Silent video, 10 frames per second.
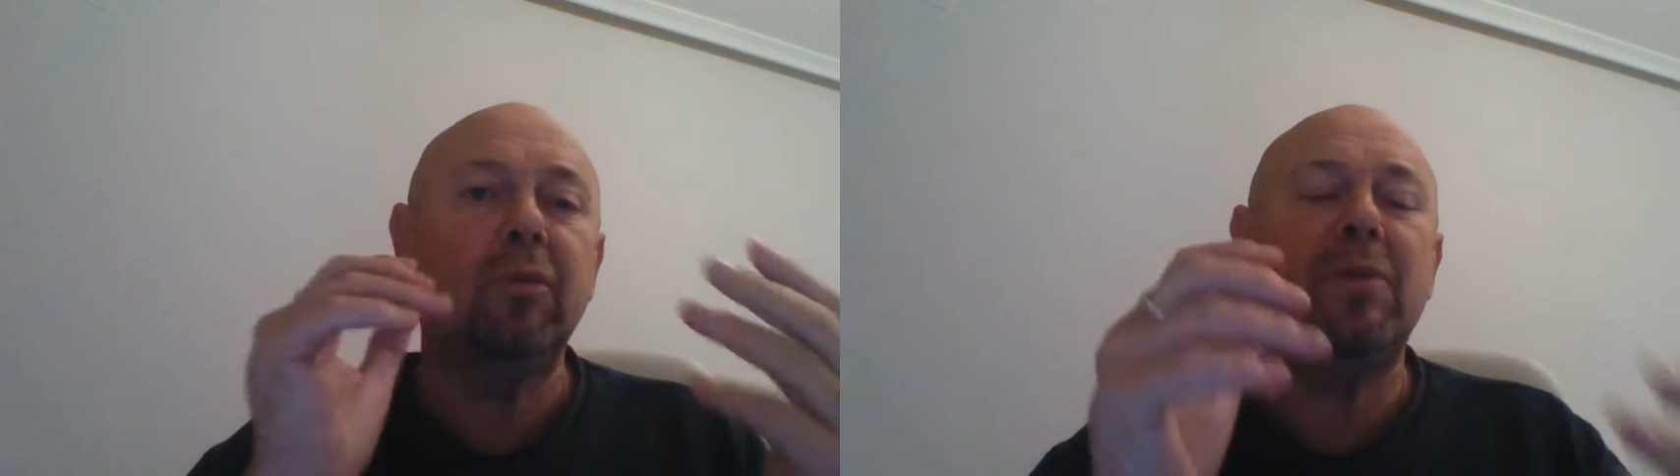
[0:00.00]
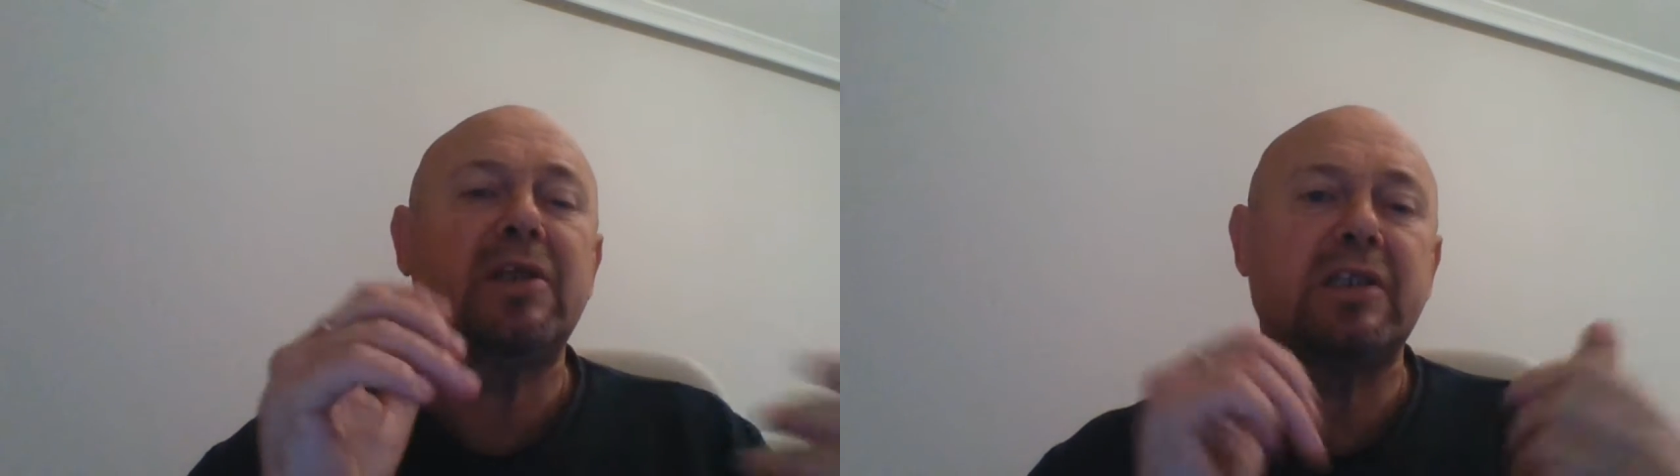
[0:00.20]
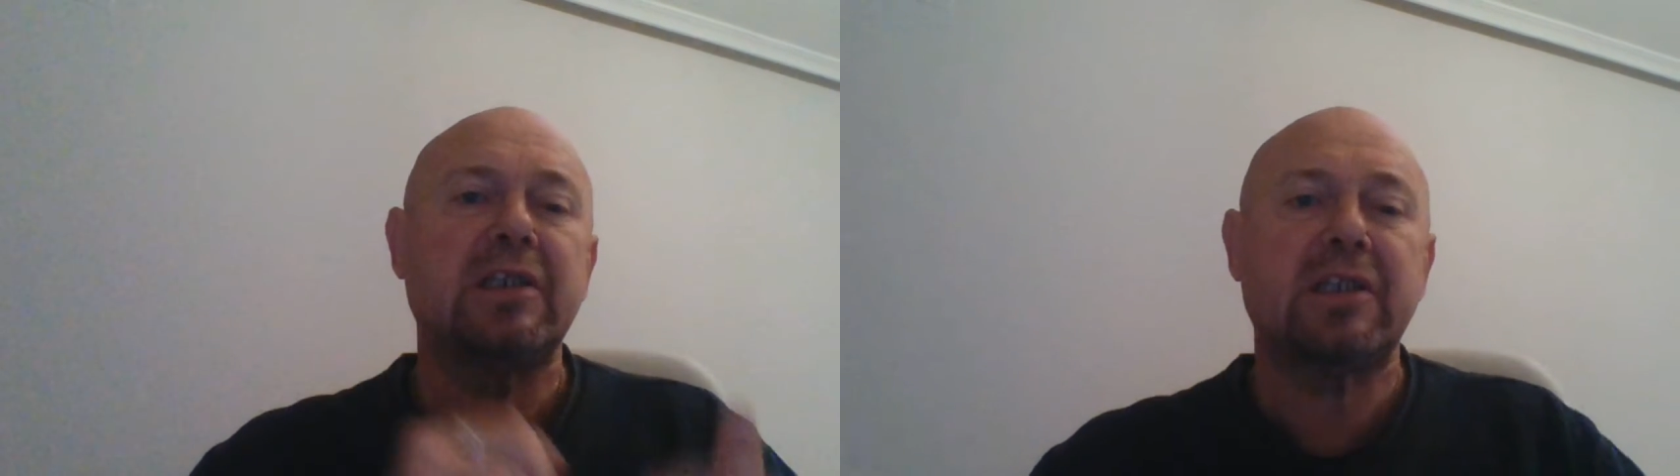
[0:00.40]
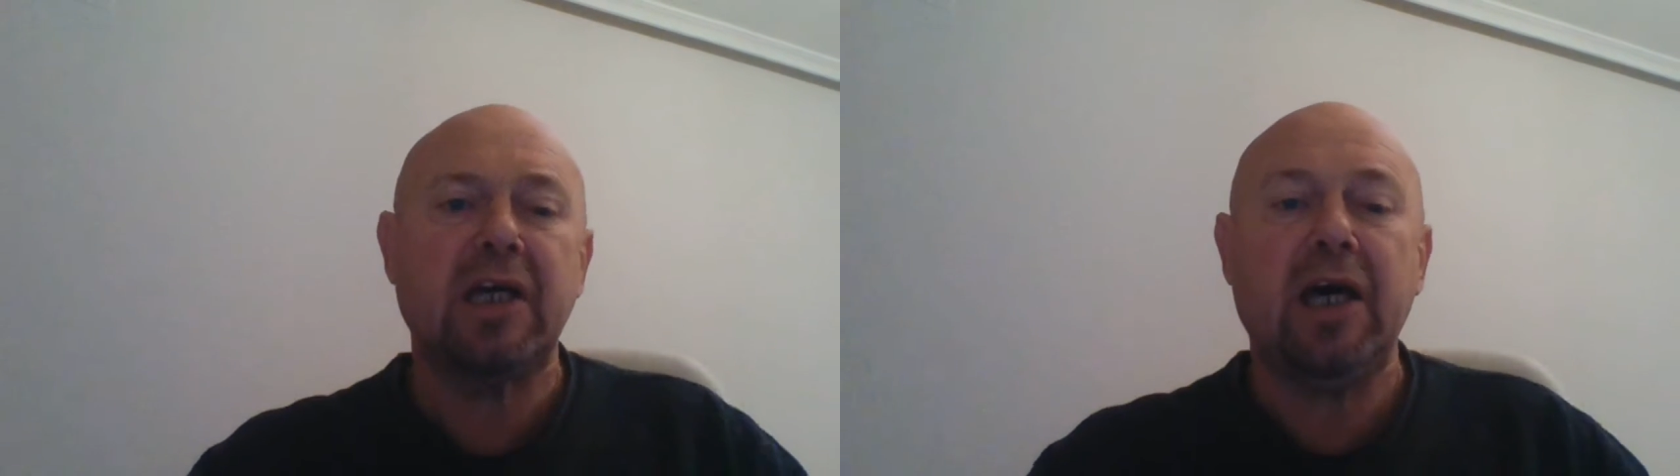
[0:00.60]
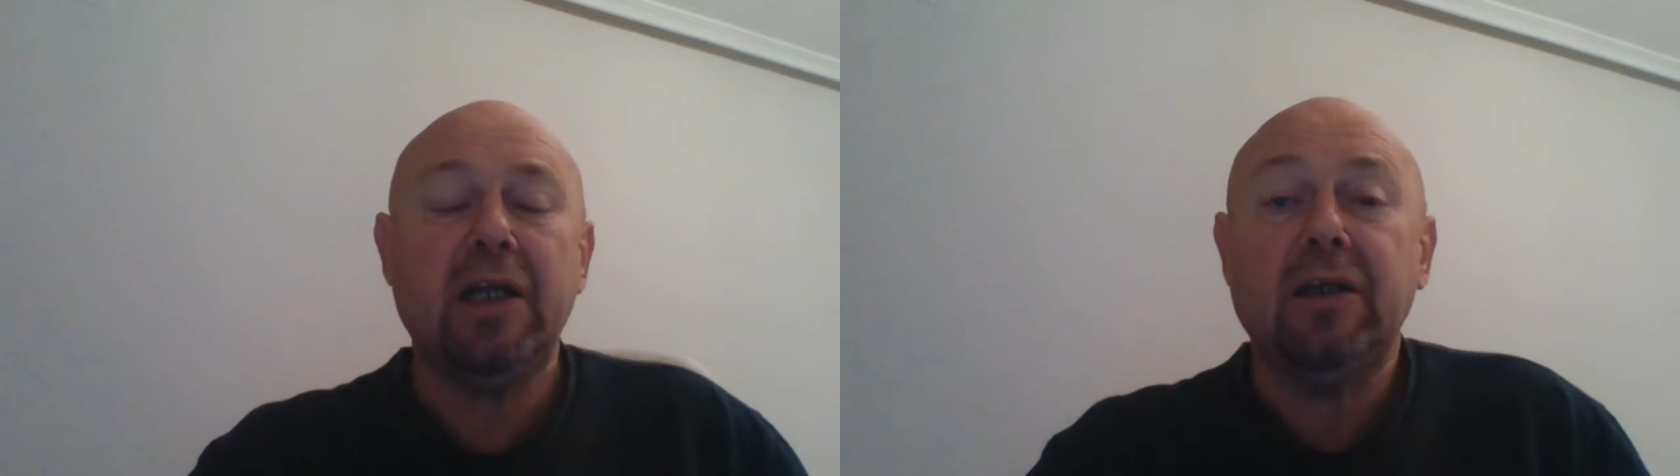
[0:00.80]

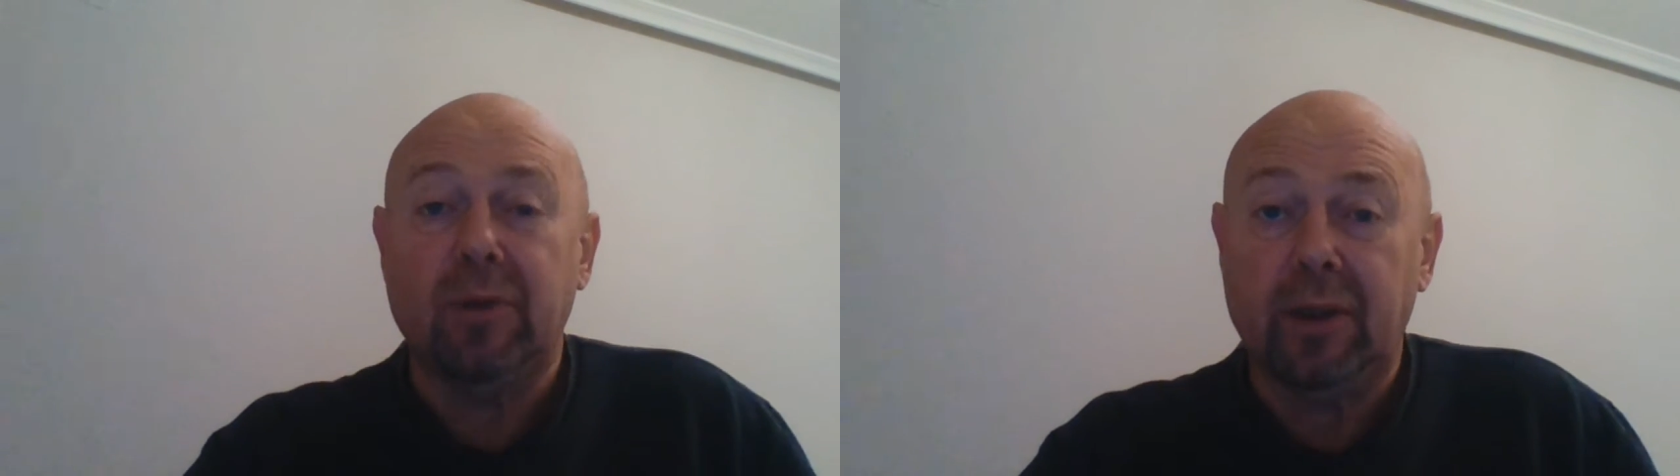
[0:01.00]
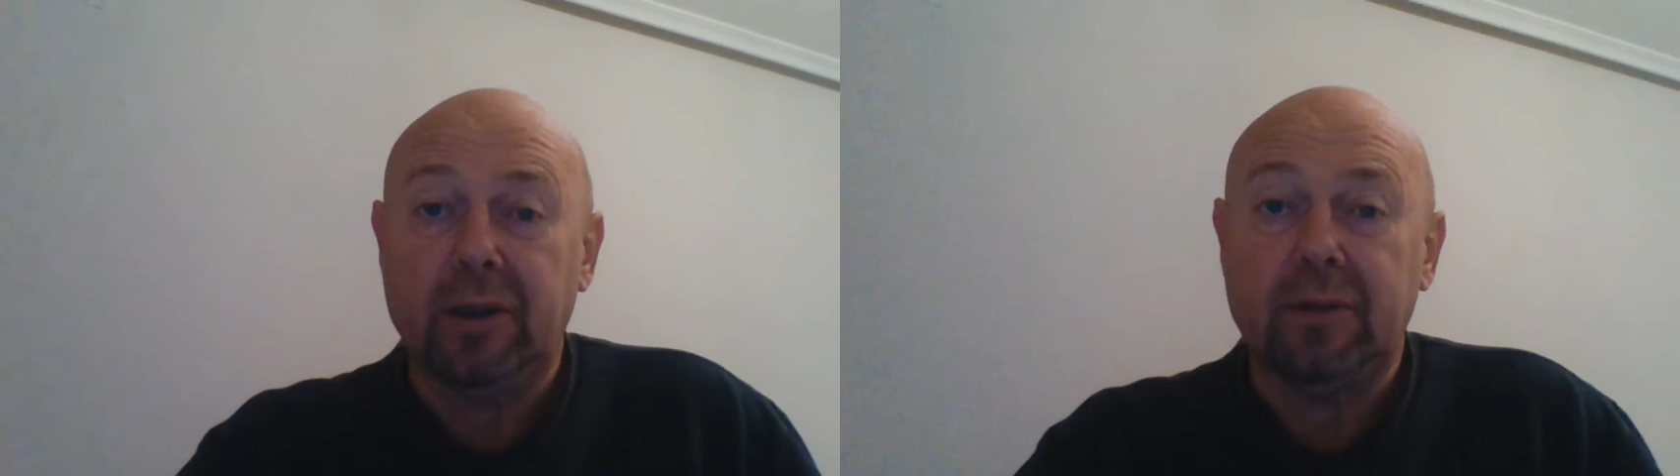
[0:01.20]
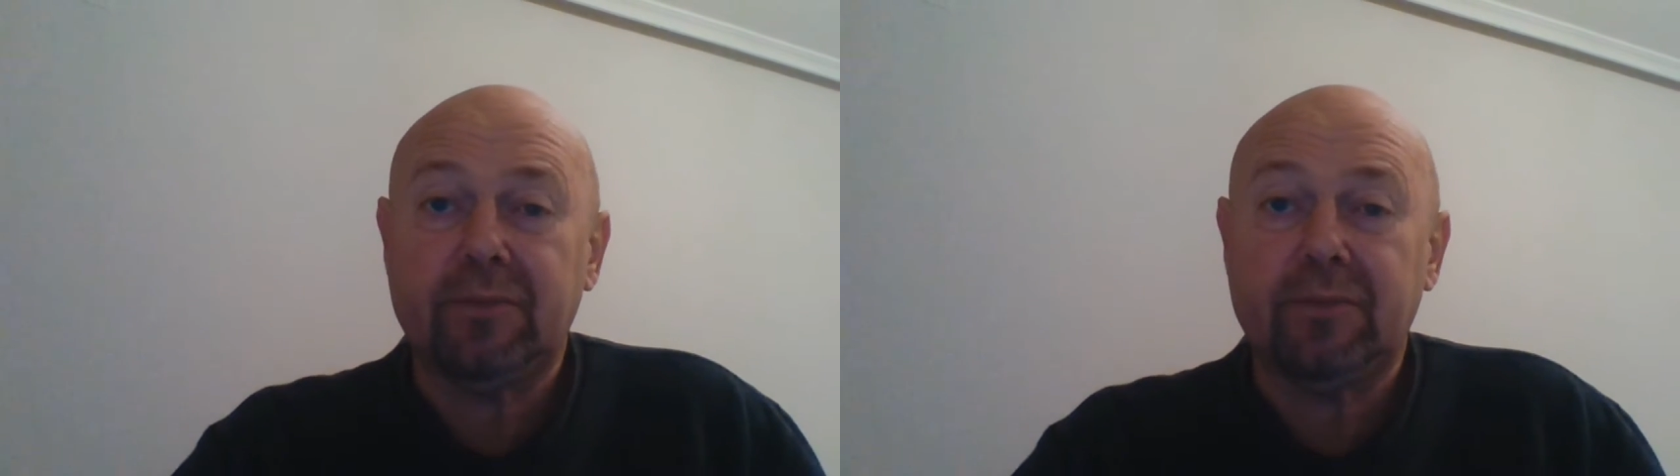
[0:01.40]
business anyway.